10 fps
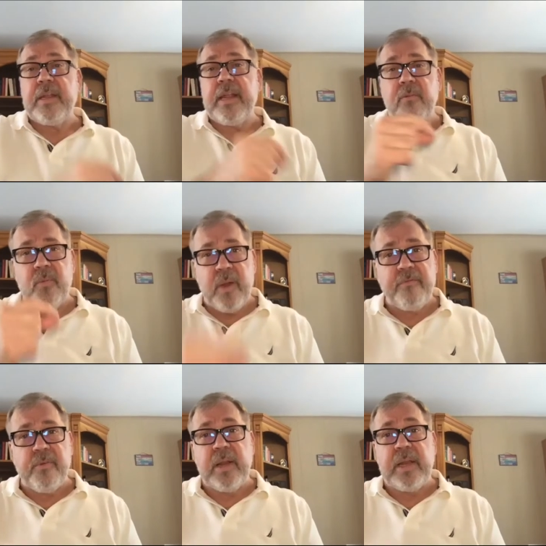
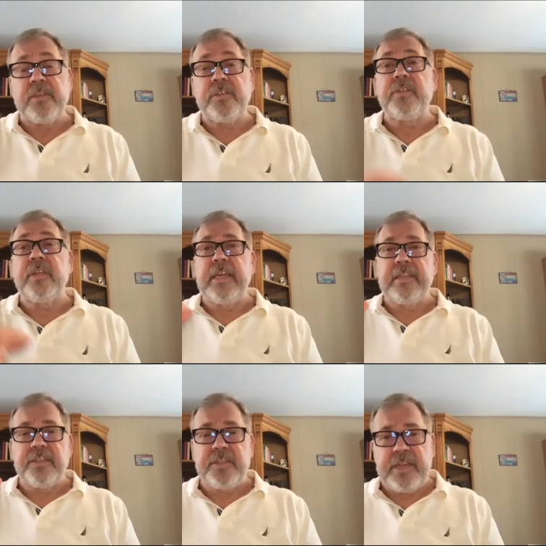reverence,
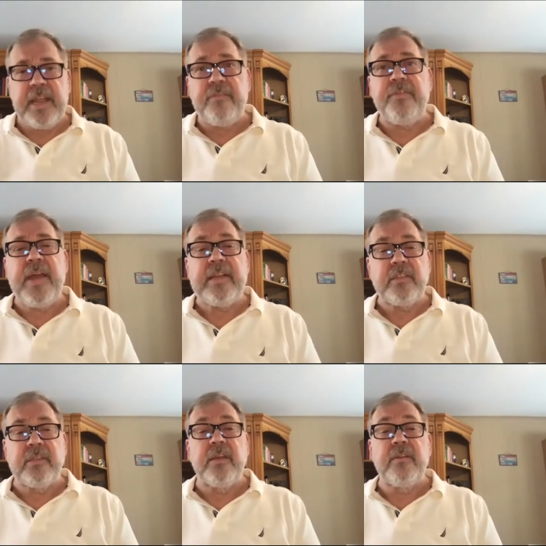steadfast
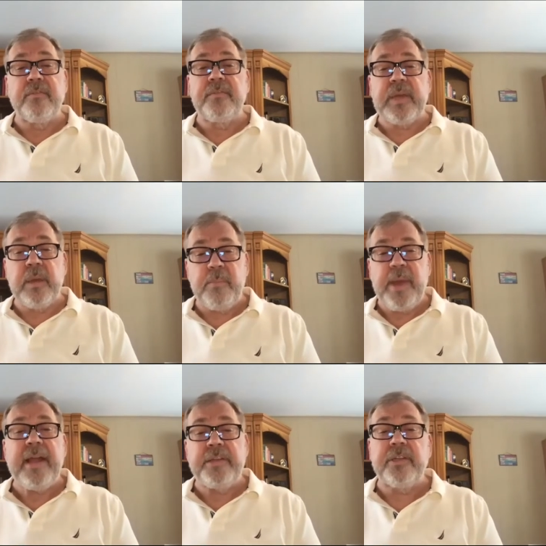love,
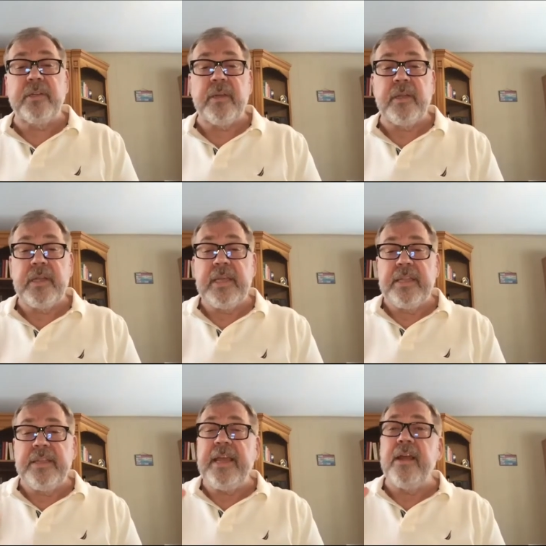compassion,
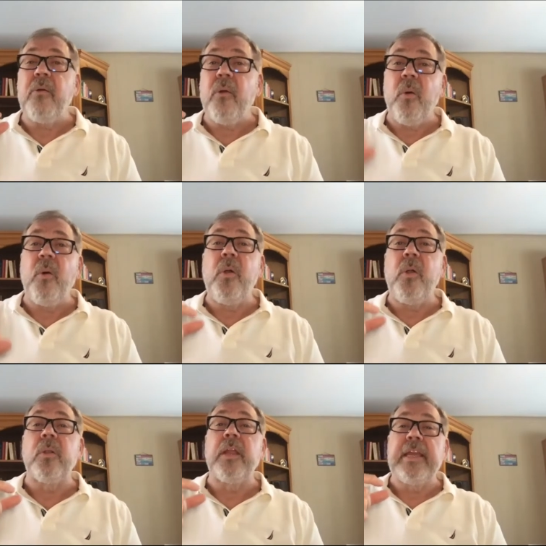they are all
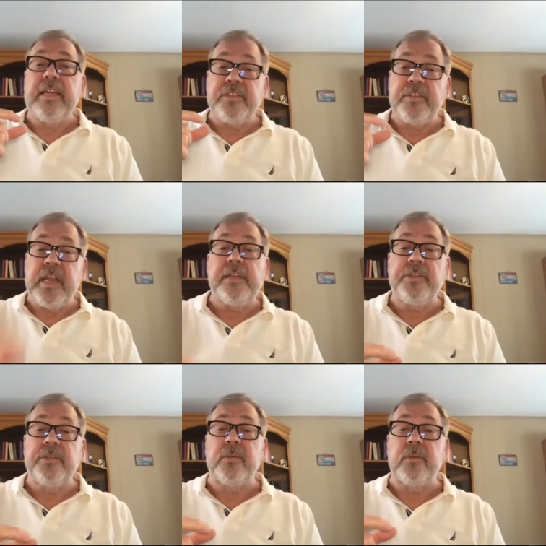
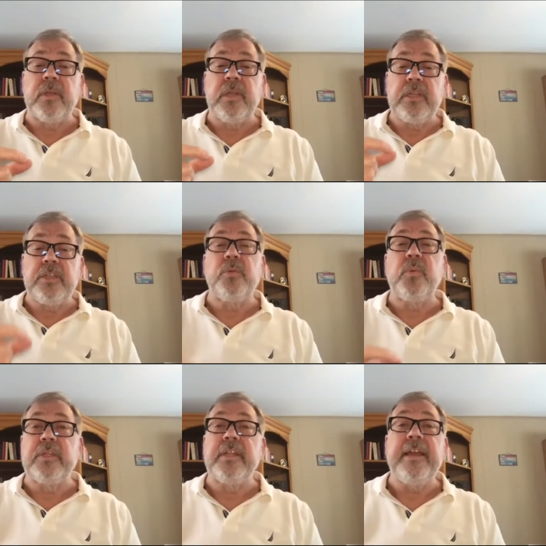essential to a
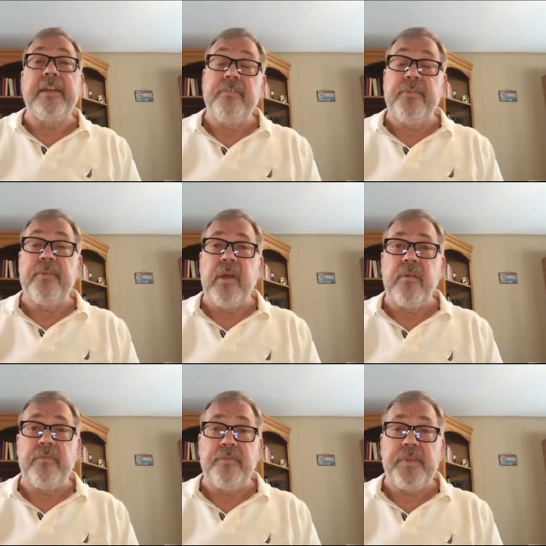life of
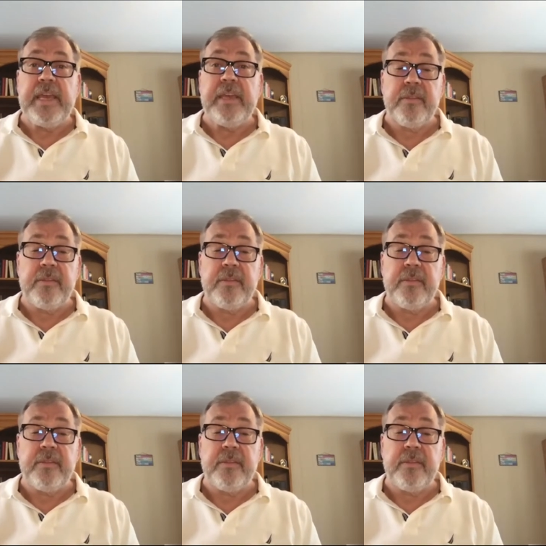faith